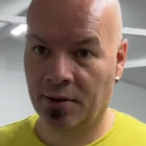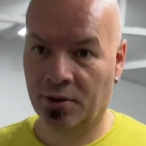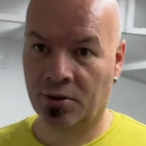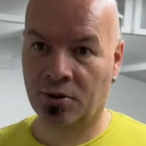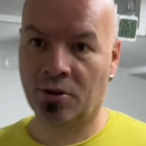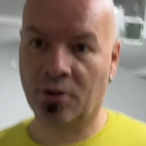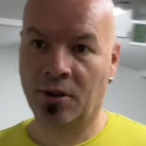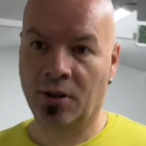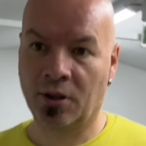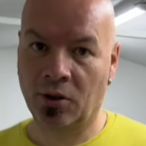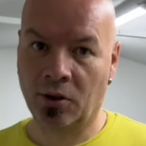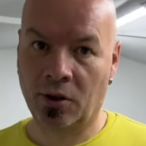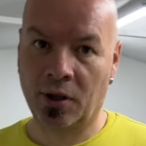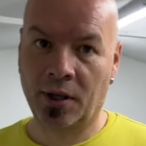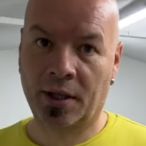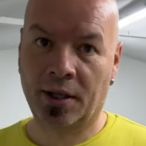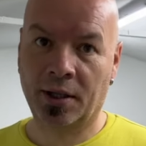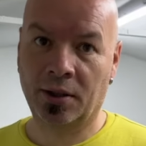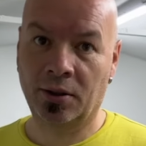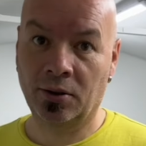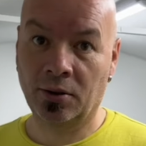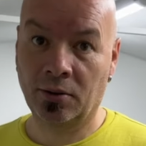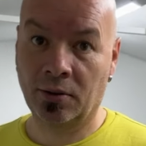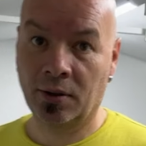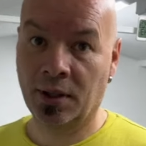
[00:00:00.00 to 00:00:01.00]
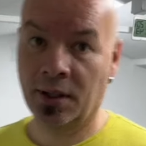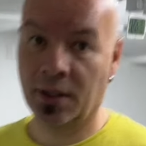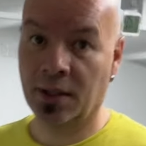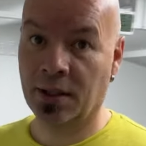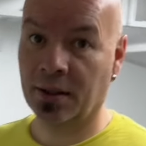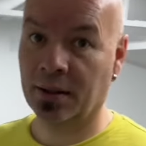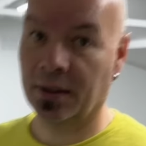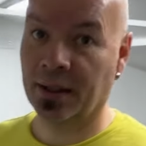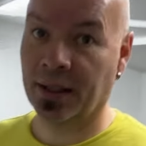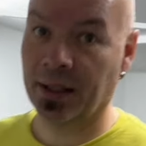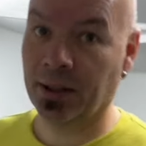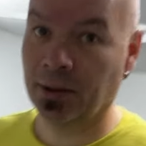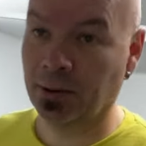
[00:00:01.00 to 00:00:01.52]
there's not a lot I can do in
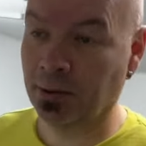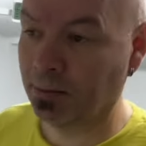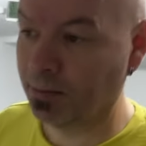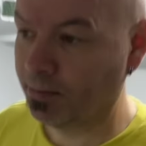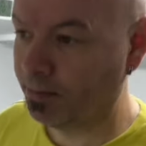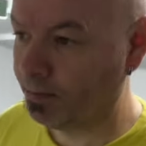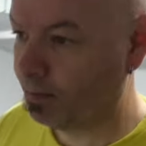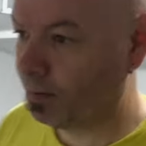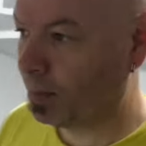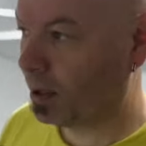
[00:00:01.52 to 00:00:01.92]
here now,